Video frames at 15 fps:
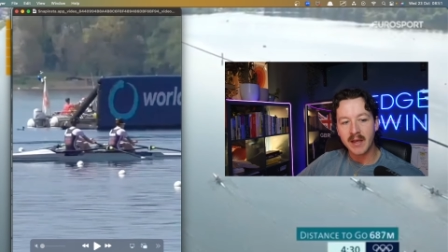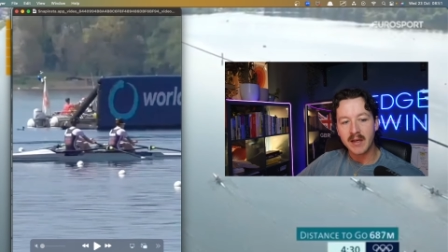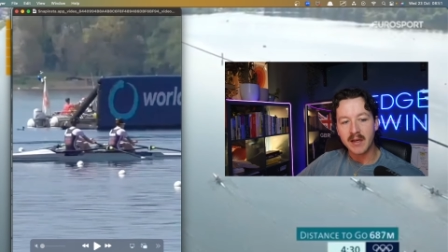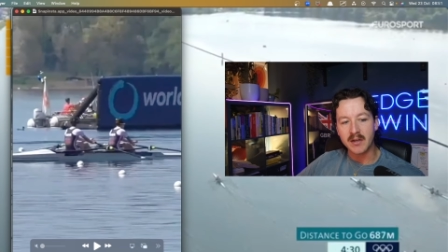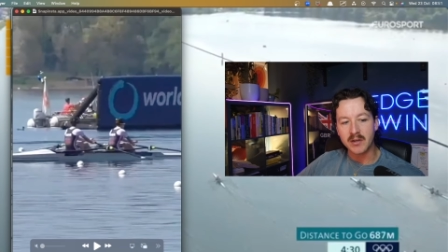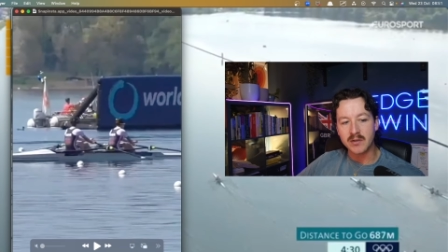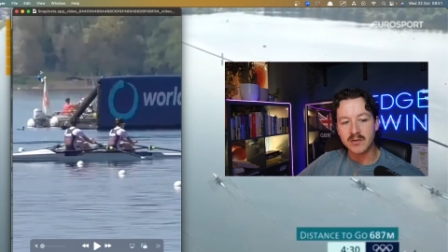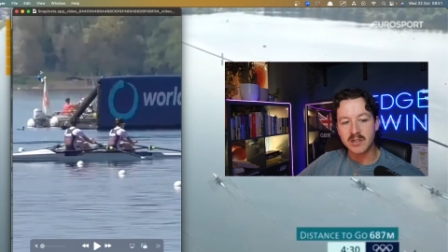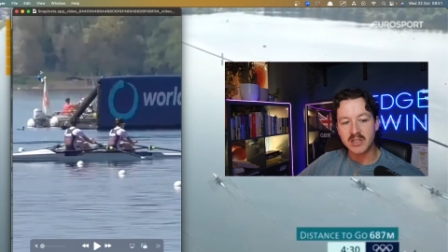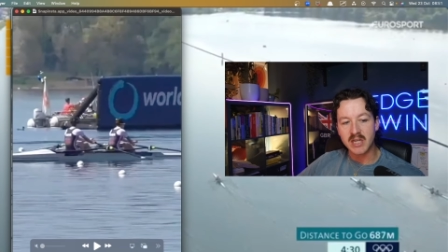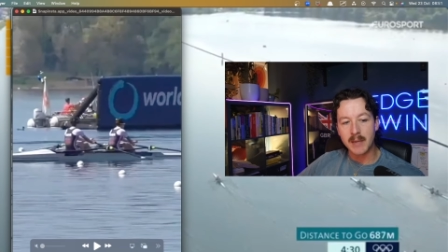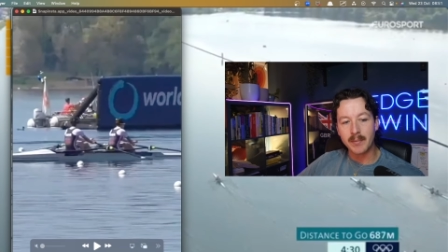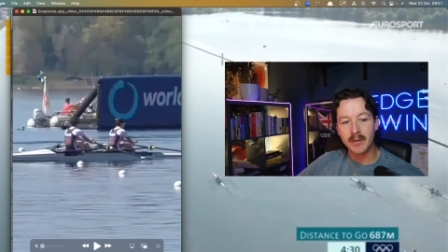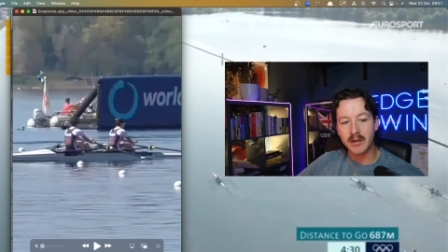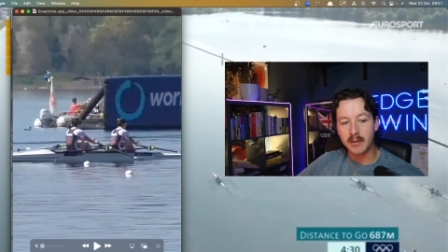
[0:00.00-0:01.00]
can use the
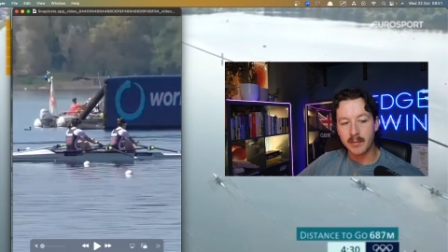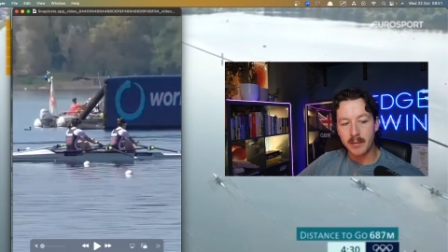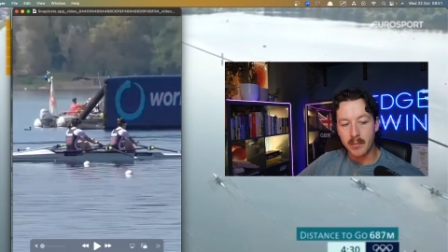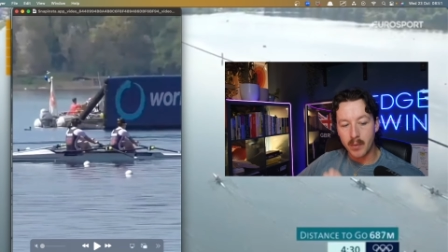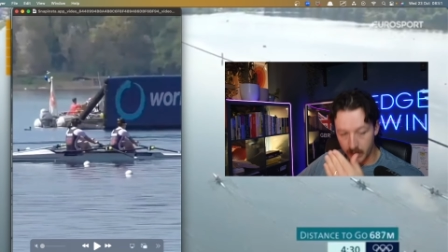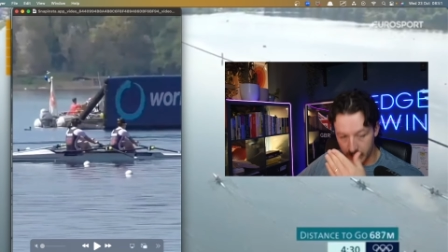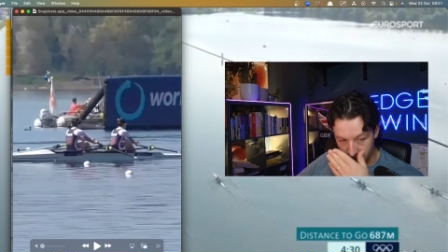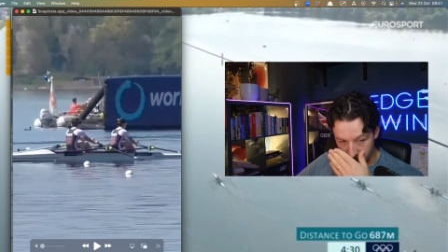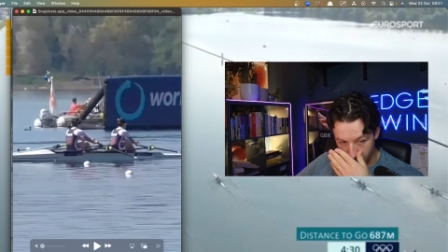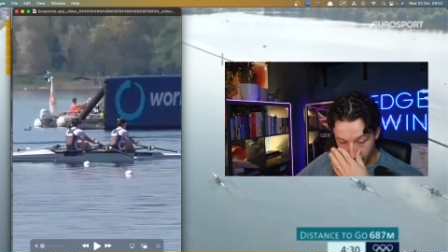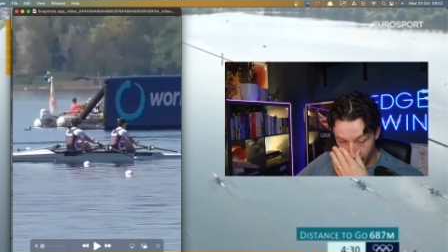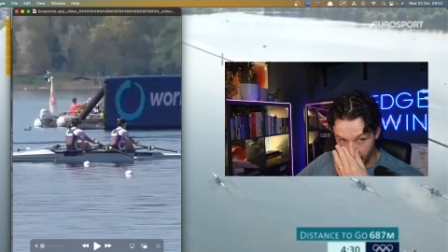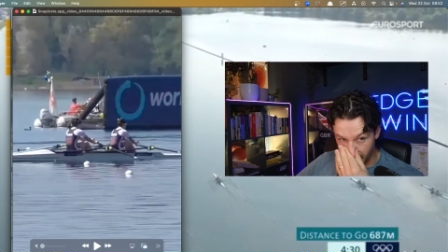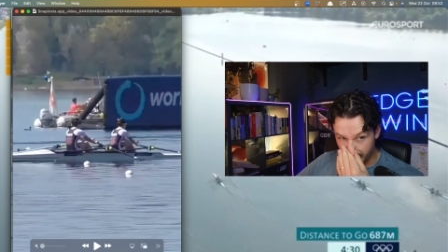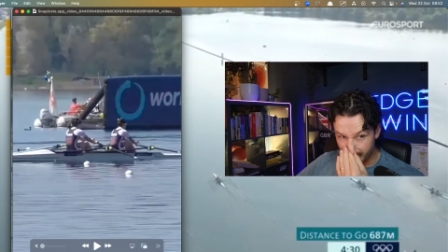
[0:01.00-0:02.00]
shape a little bit more.
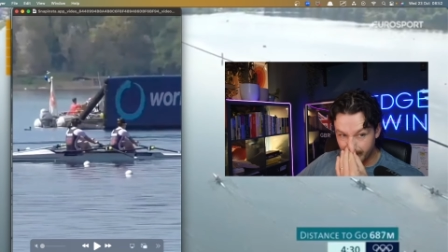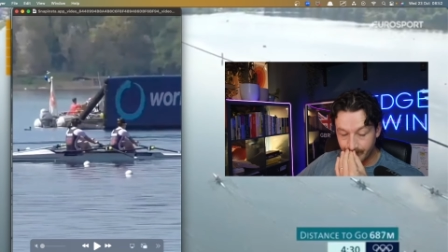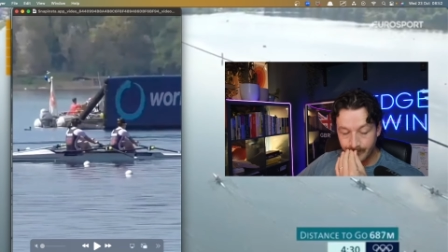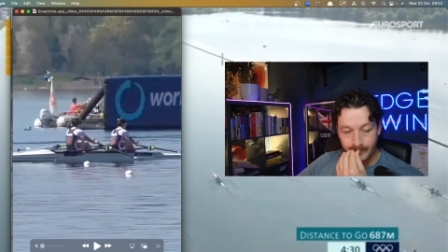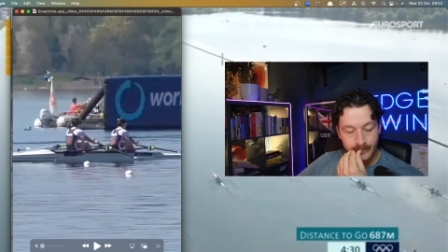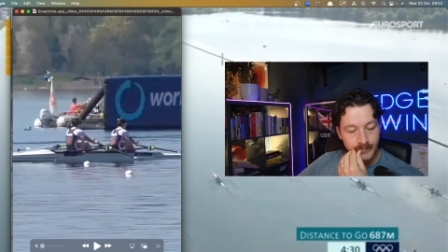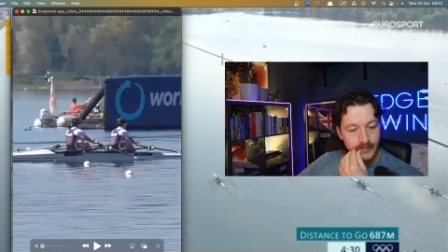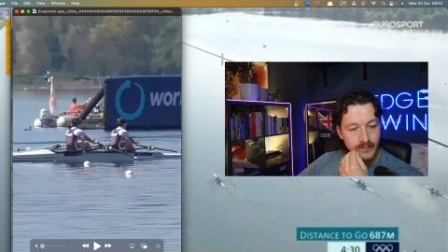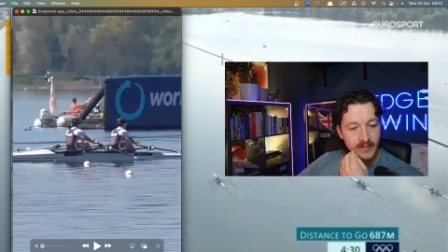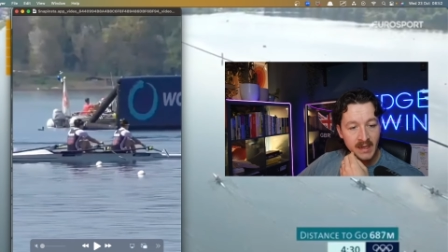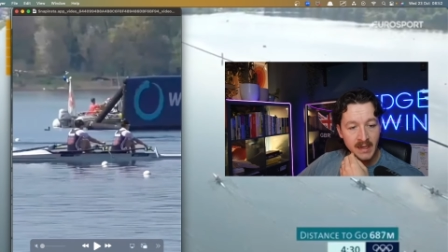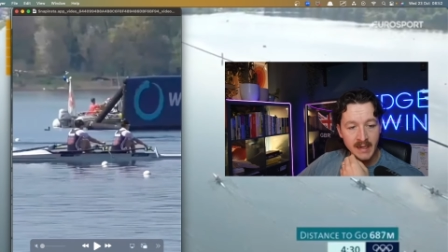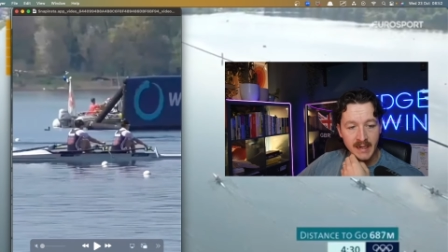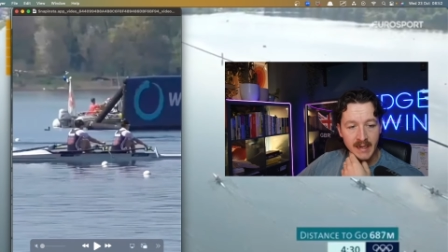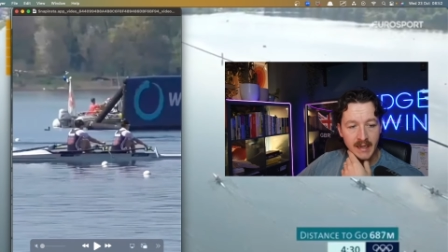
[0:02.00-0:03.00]
So
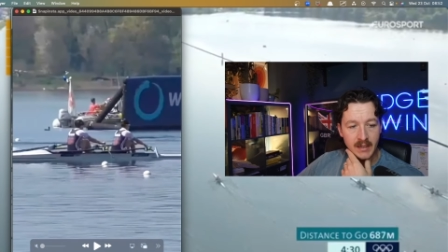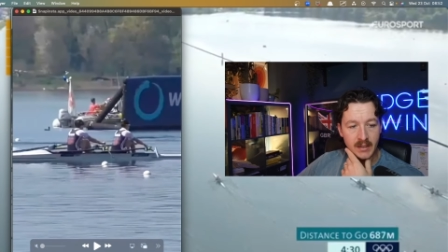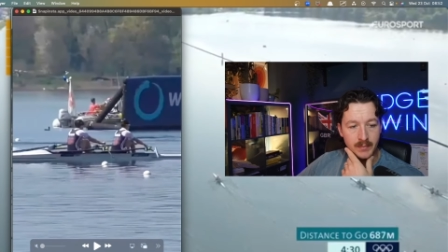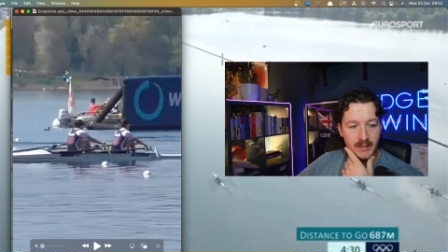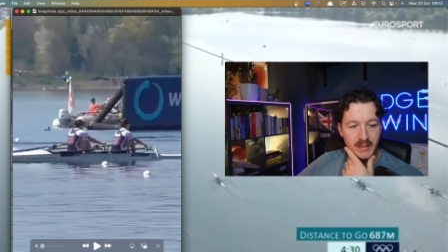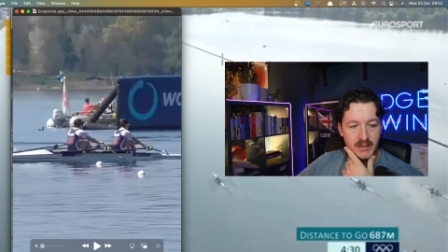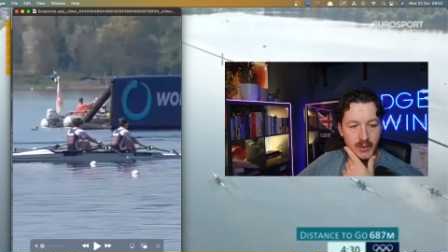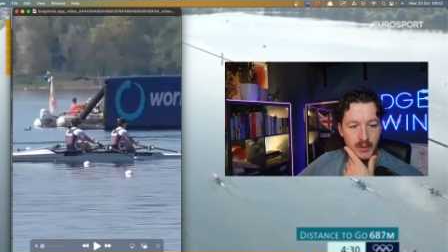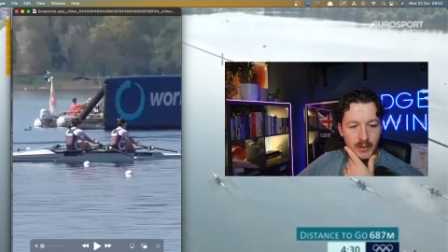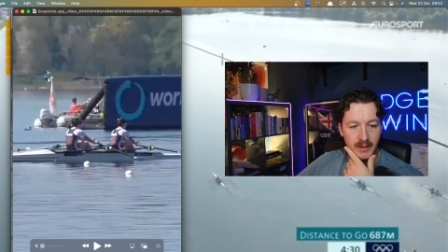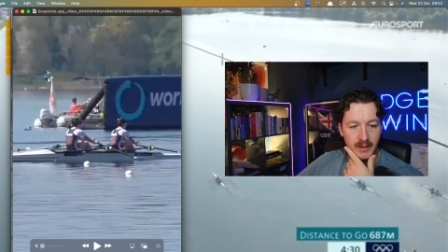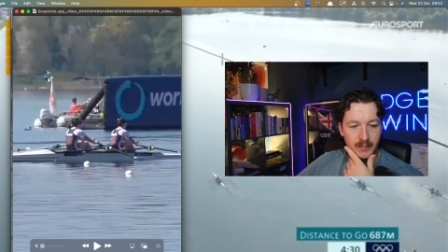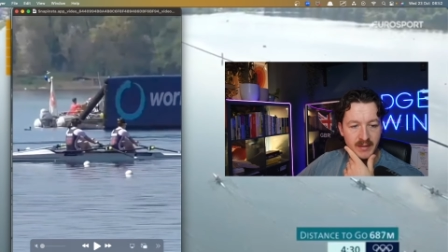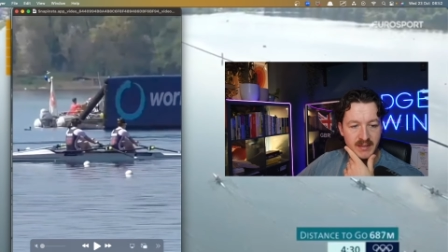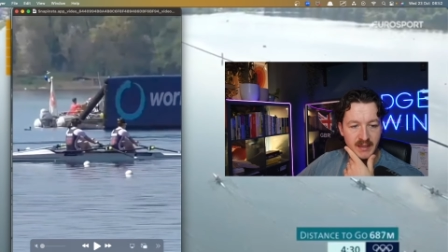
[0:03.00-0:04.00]
again, I could be totally
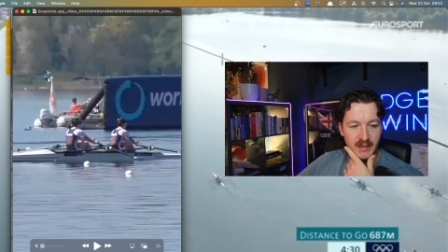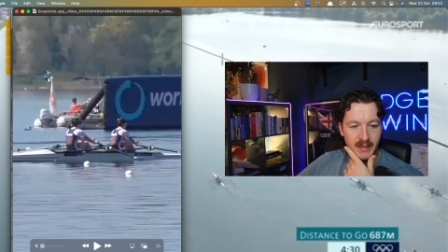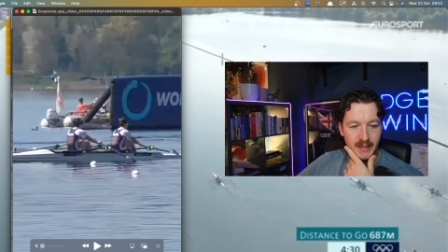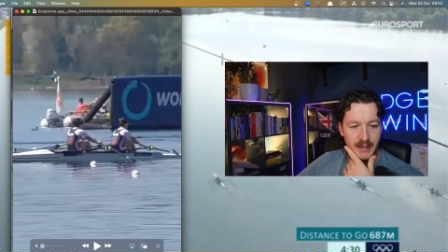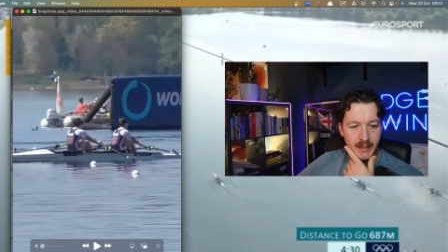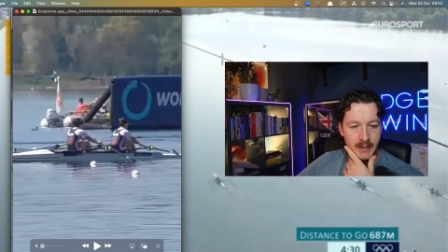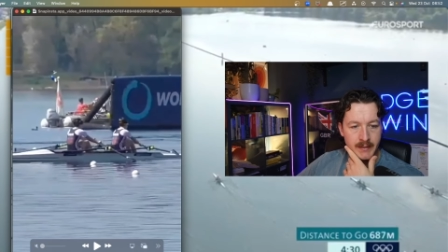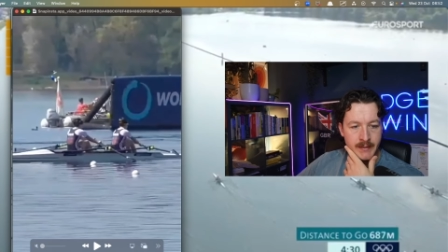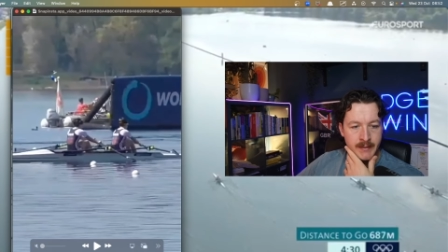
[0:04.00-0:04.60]
misled here.